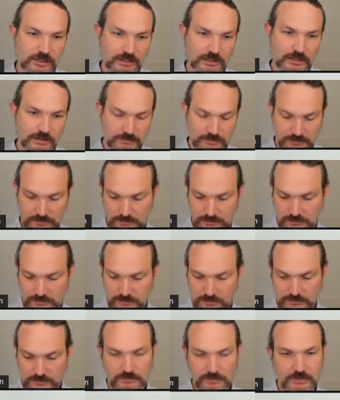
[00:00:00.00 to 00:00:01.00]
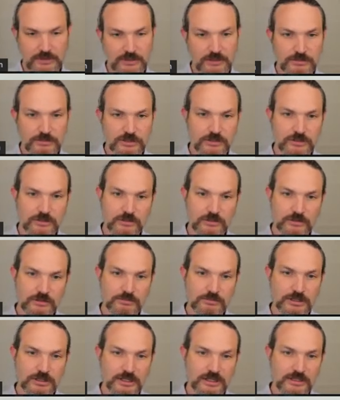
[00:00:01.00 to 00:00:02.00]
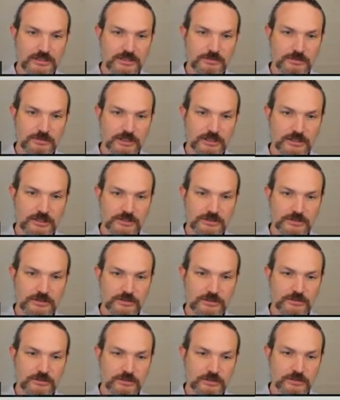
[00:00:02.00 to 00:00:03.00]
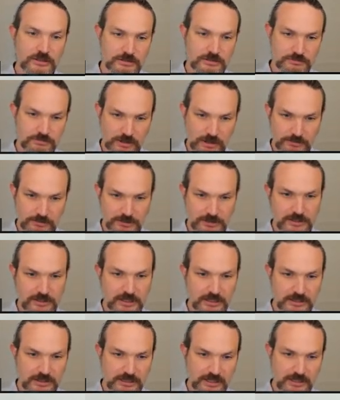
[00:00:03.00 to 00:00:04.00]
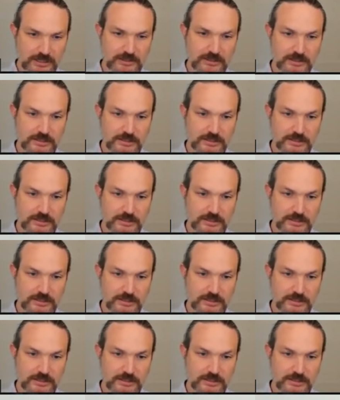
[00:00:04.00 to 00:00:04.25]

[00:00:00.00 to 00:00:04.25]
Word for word: um, I'm just going to apply it to my cluster. It's probably not that